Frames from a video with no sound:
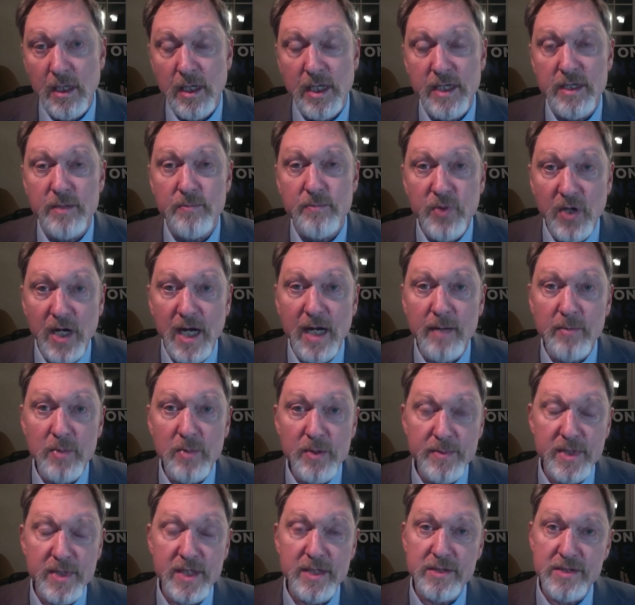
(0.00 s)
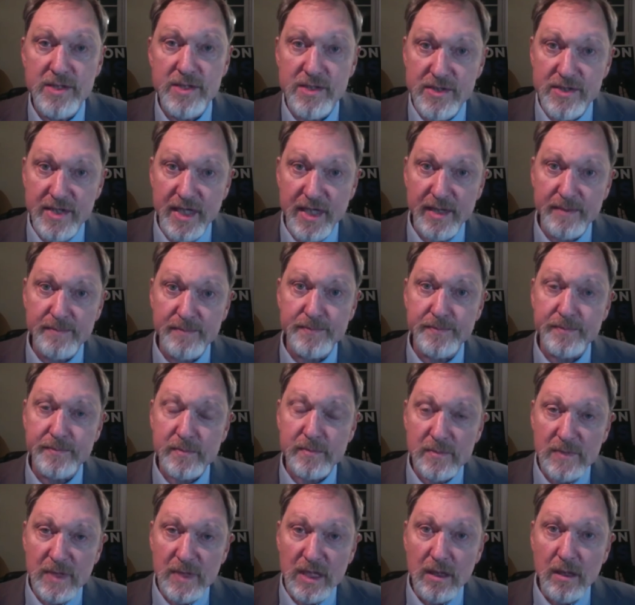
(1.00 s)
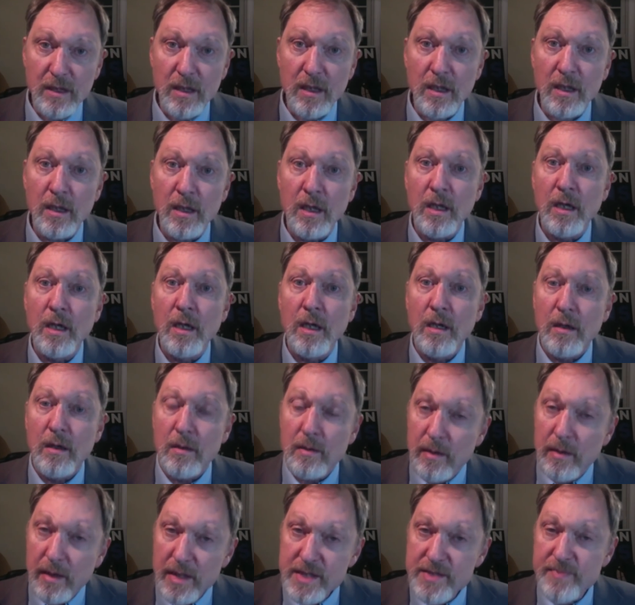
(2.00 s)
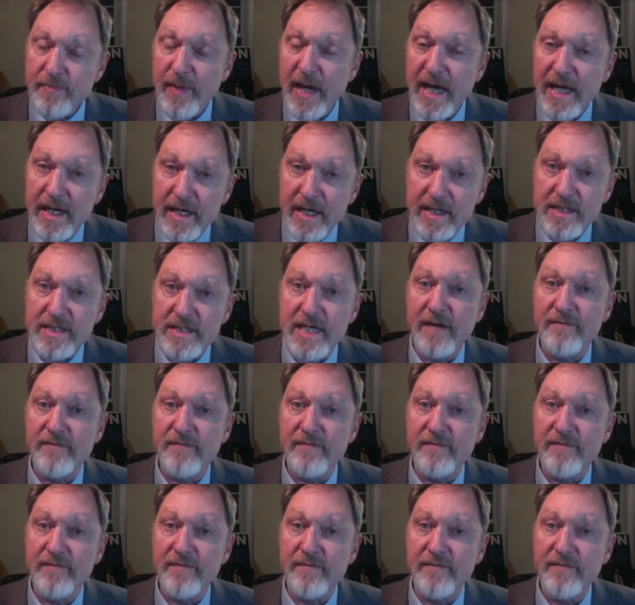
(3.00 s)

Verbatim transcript: And the problem is, is that Hispanics